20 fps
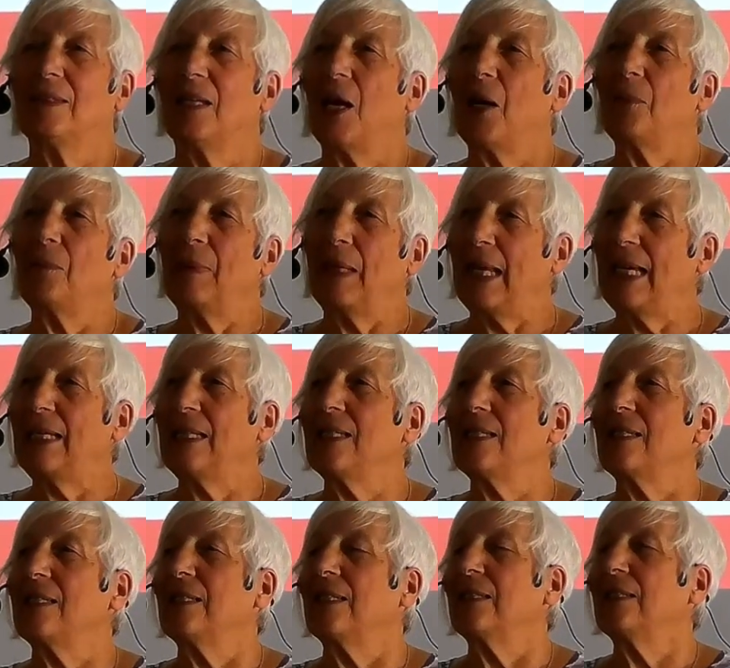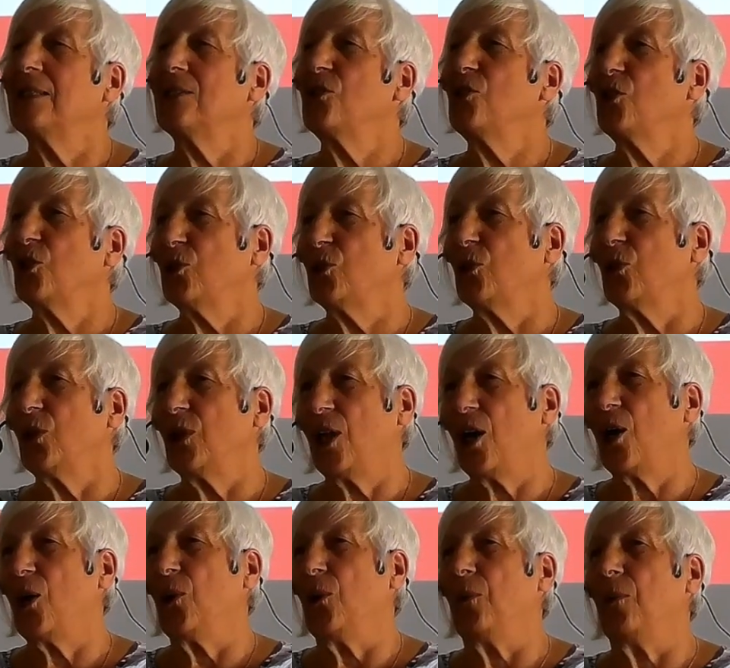a place to call
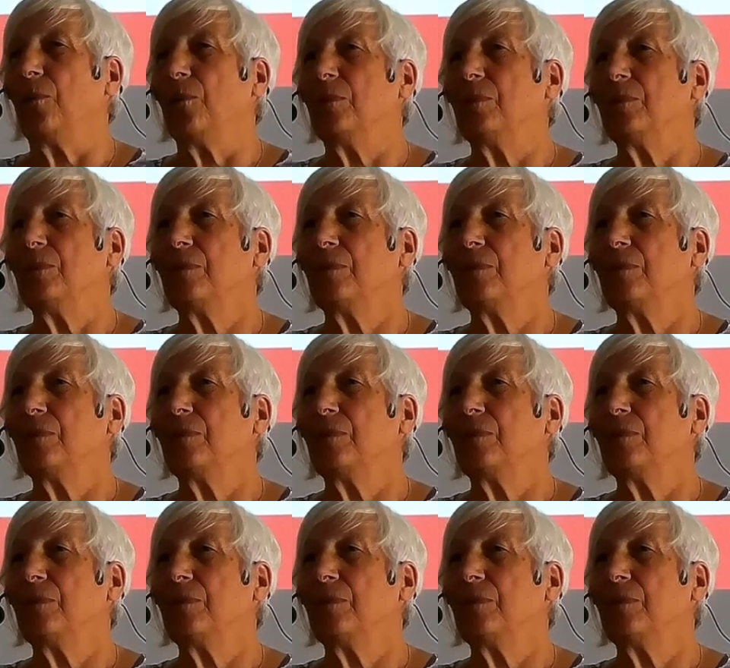home,